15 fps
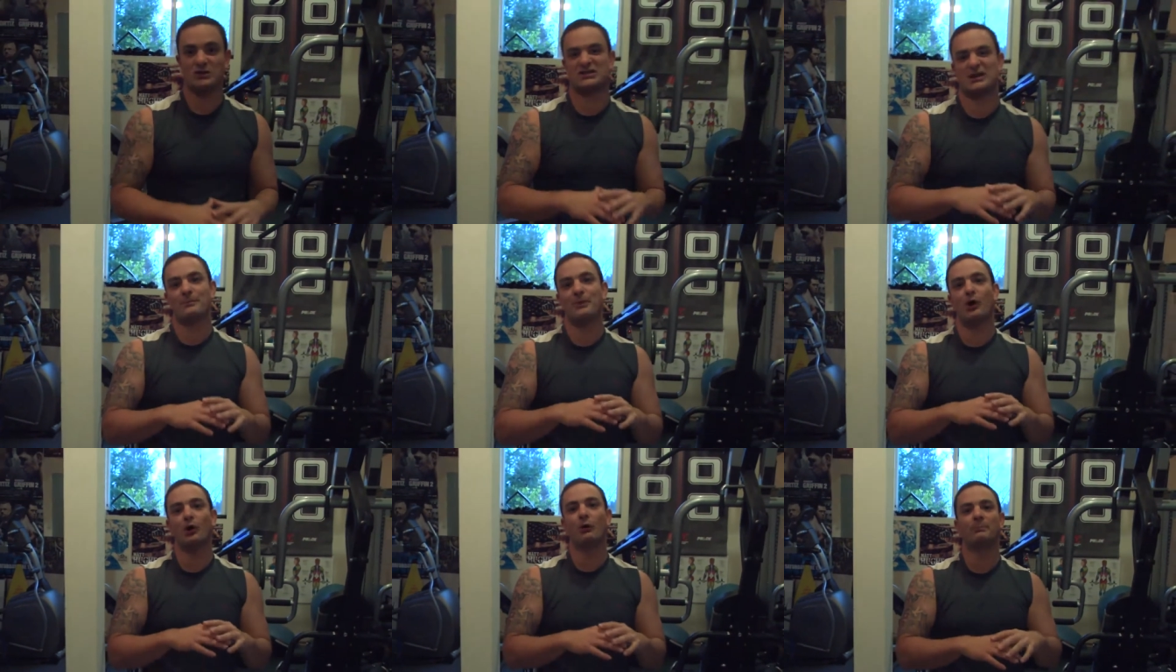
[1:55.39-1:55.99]
which
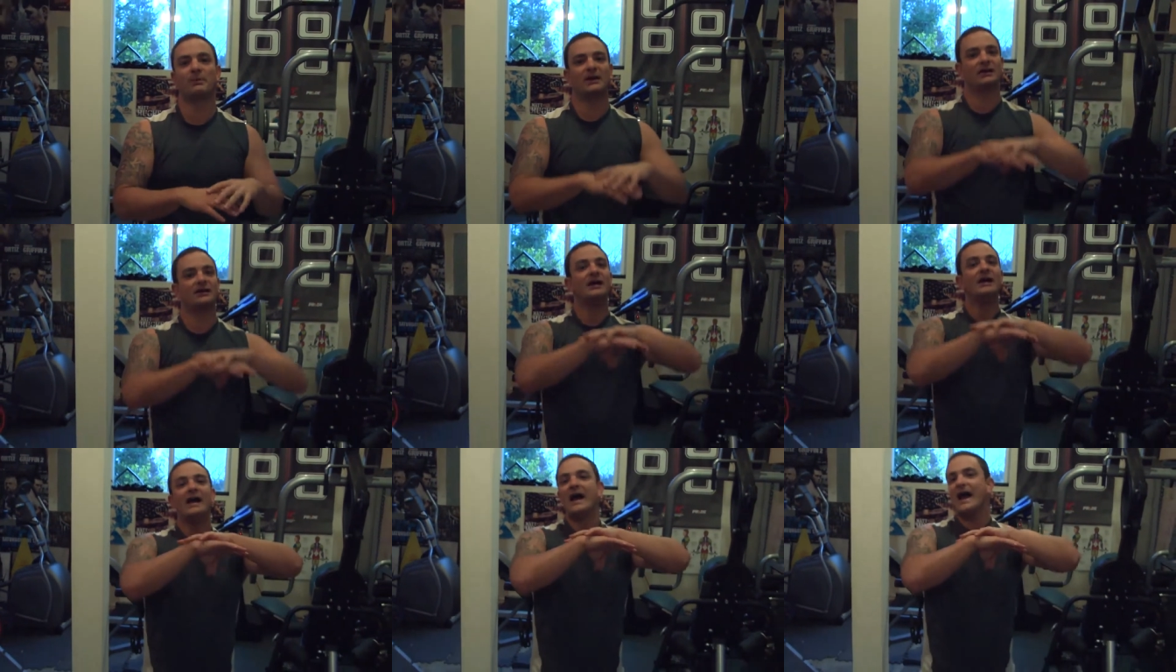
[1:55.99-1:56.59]
I'm
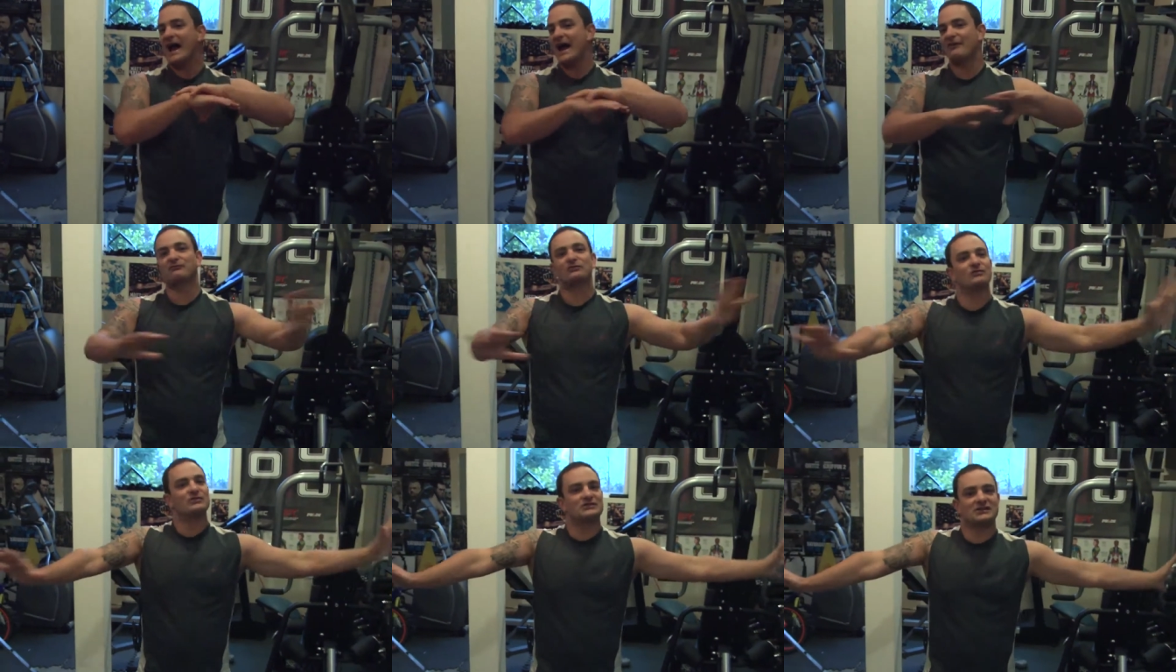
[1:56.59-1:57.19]
hoping
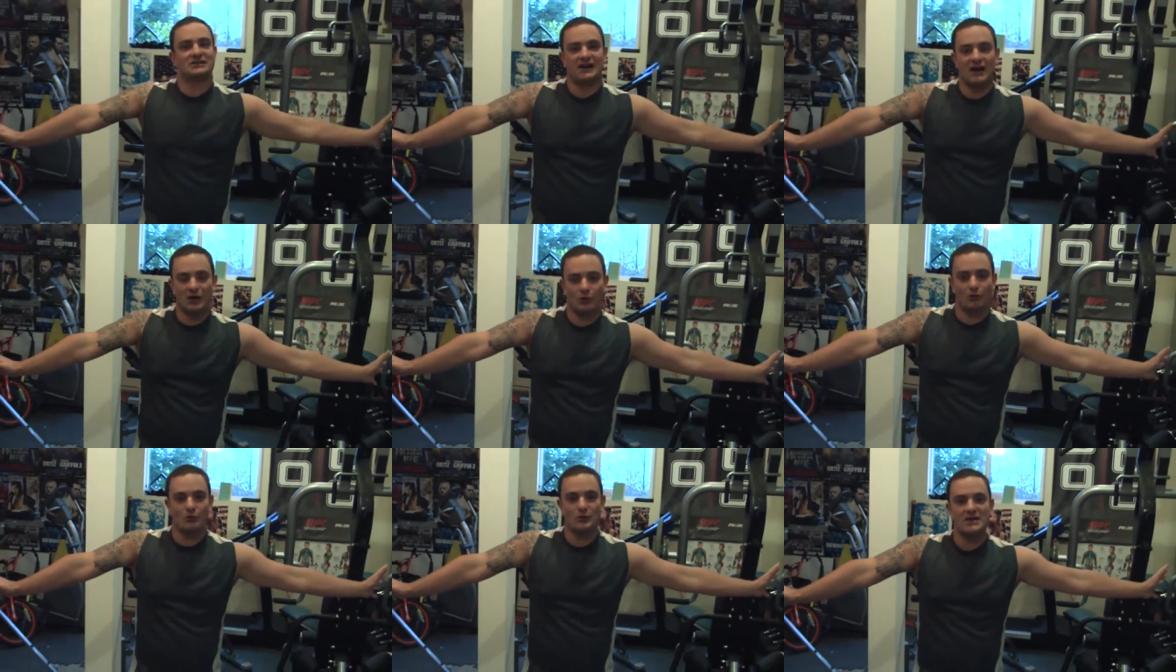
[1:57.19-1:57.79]
after this
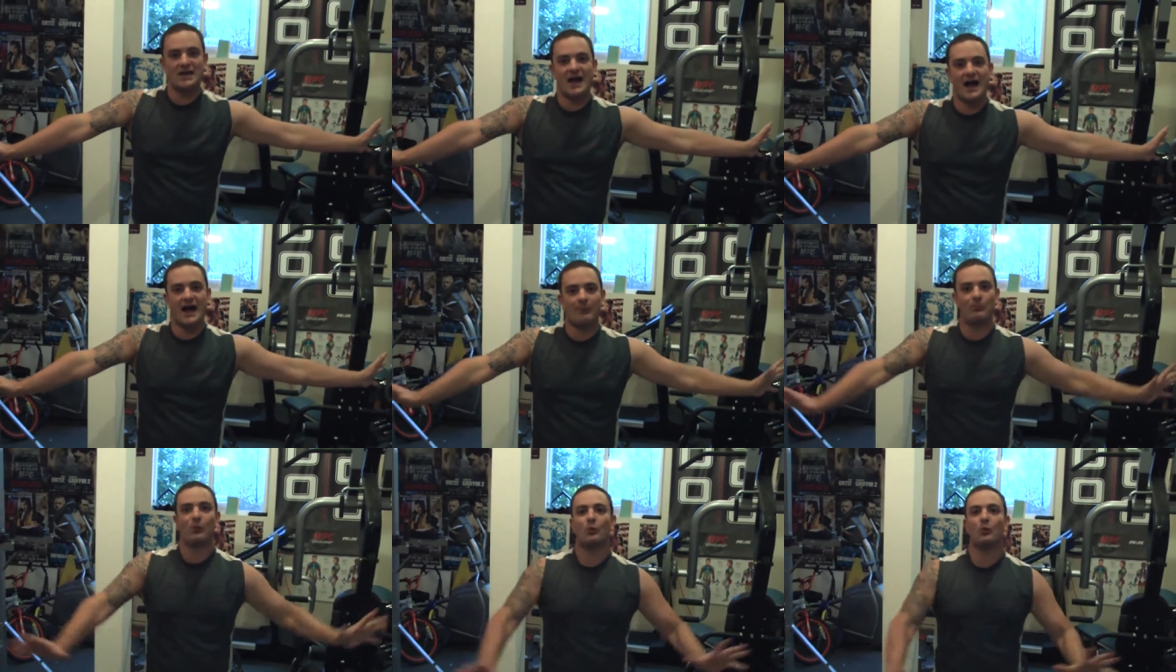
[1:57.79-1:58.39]
entire
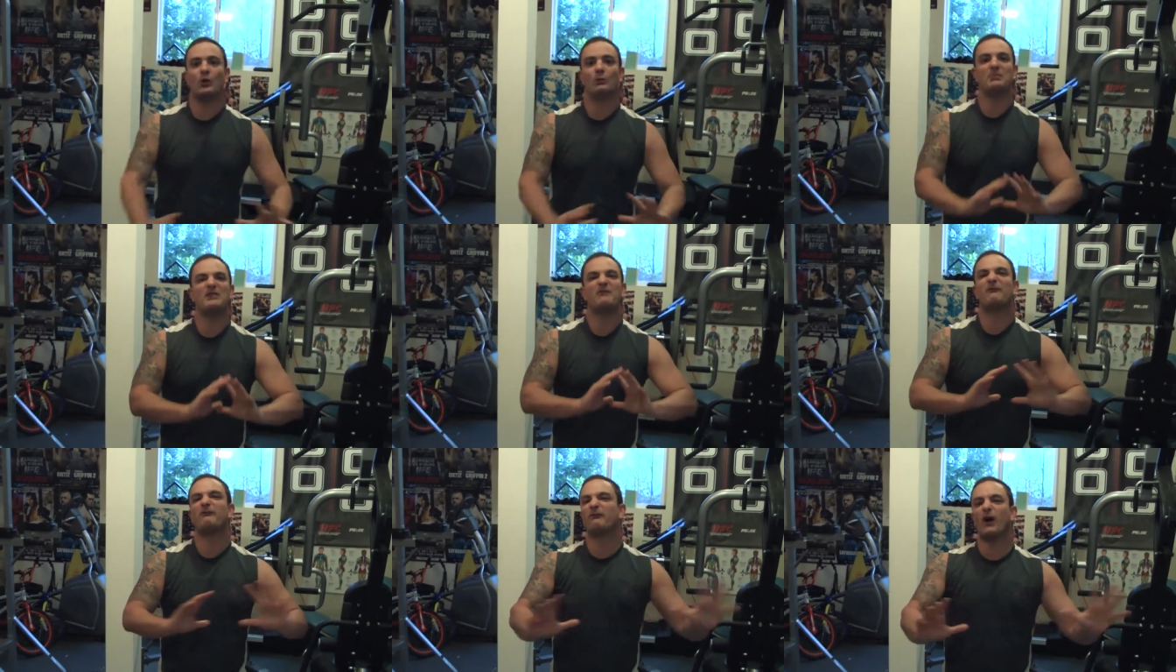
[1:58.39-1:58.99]
rehab will
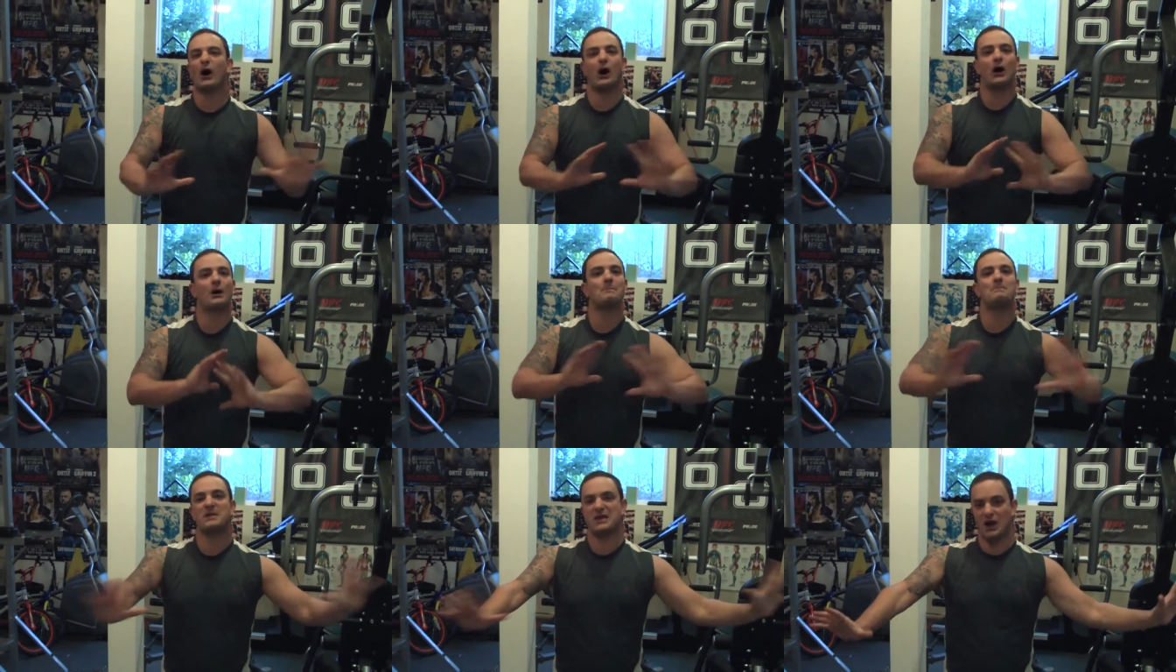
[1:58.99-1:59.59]
be
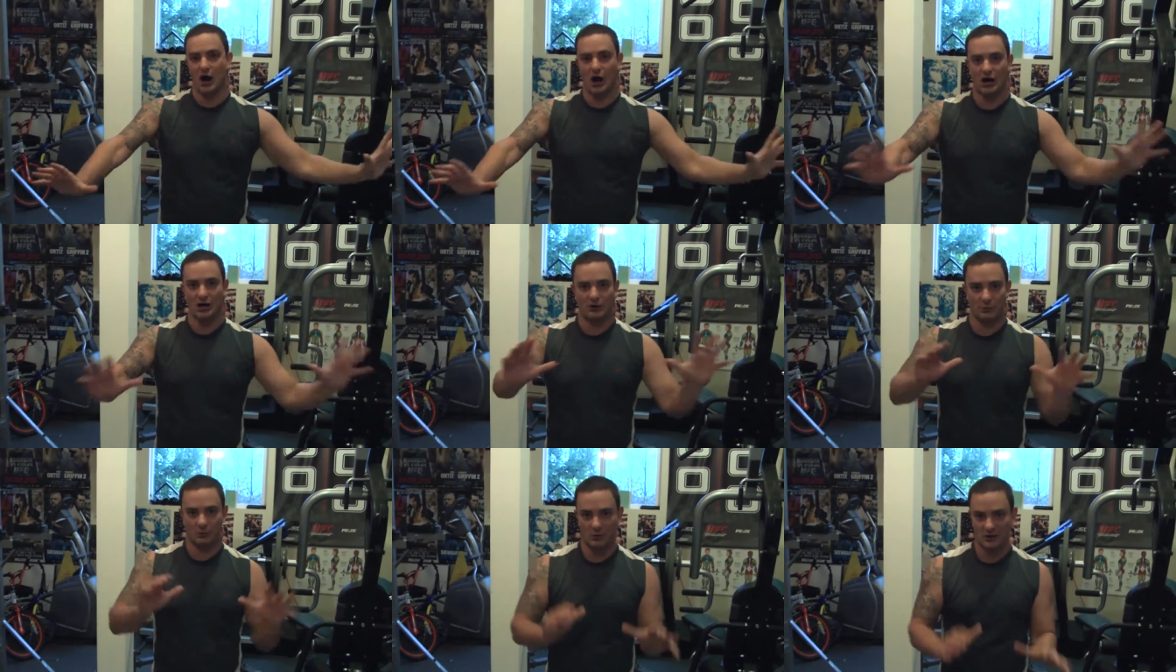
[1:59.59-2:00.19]
far
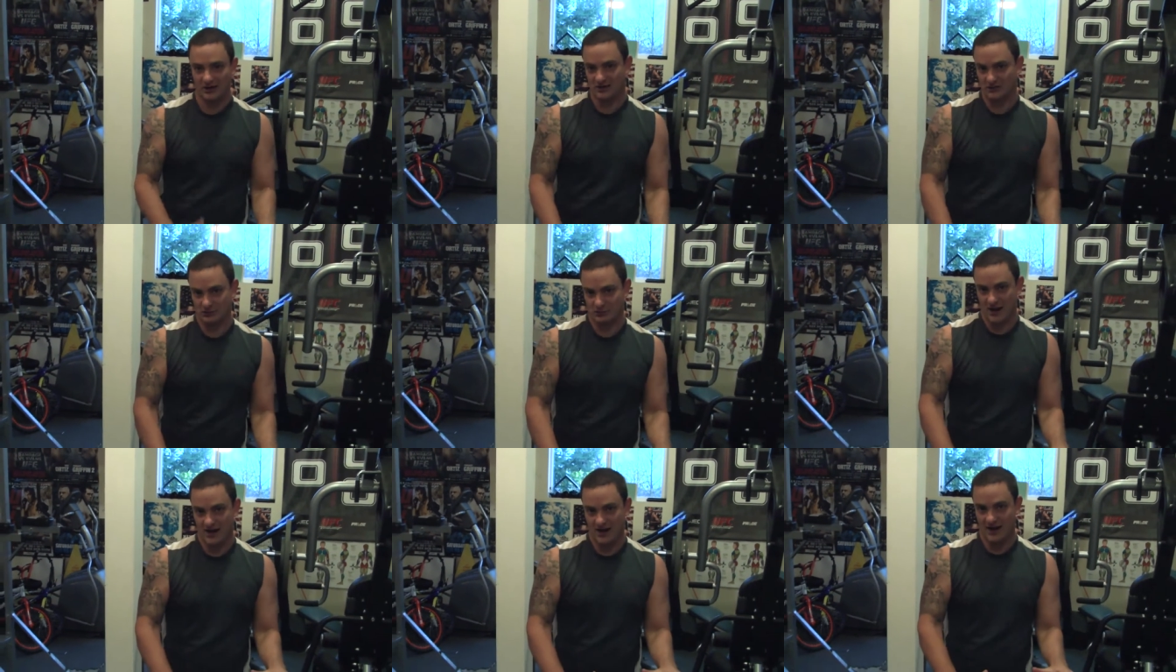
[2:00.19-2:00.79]
beyond what it
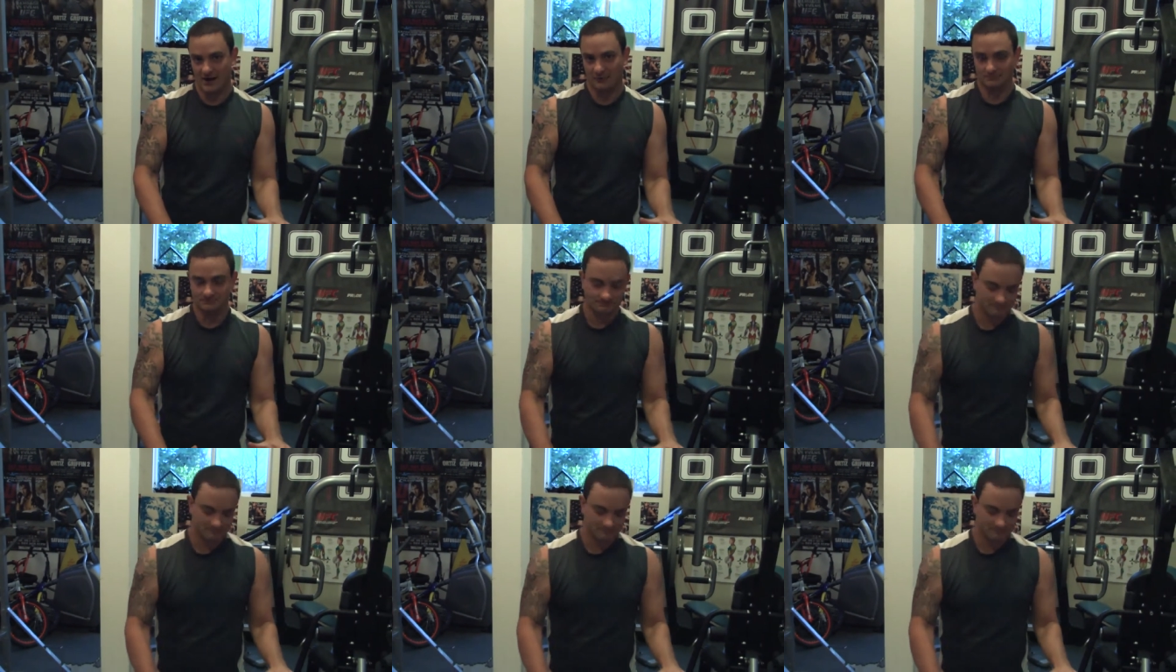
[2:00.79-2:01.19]
is right now.